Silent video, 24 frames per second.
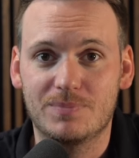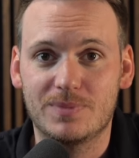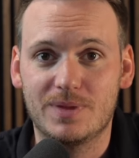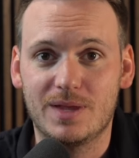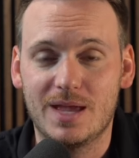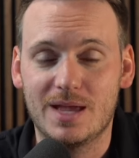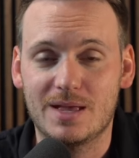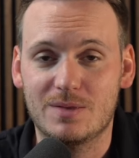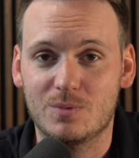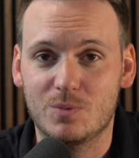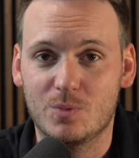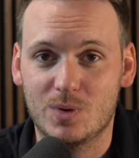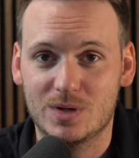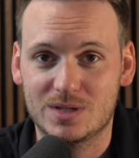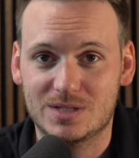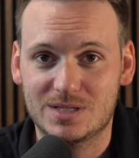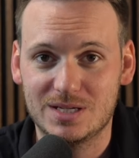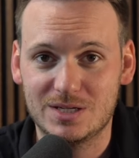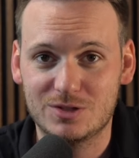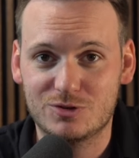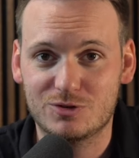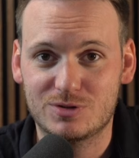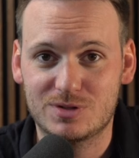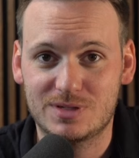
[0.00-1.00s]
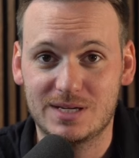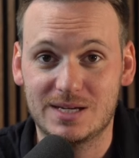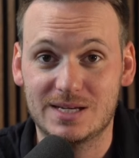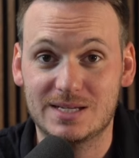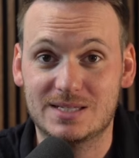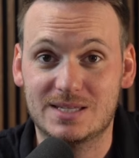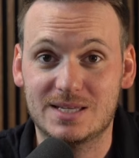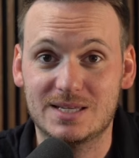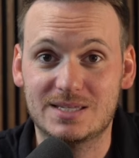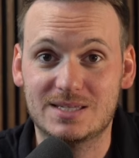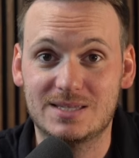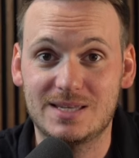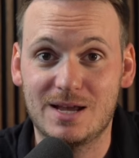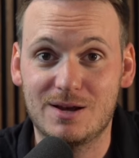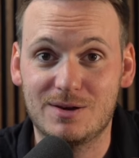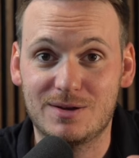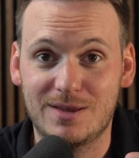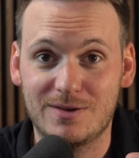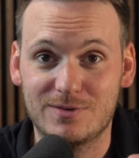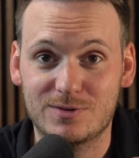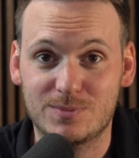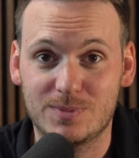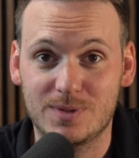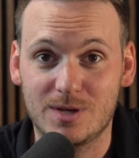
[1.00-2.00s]
And what's interesting is this now
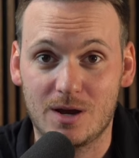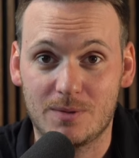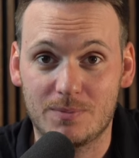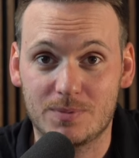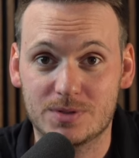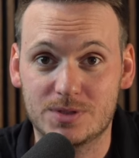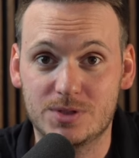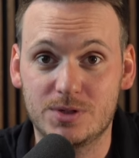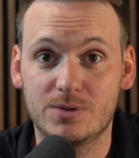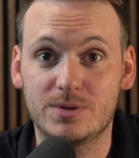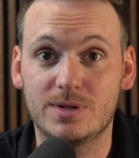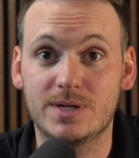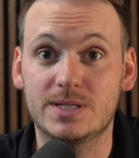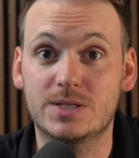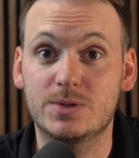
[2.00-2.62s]
gives me opportunity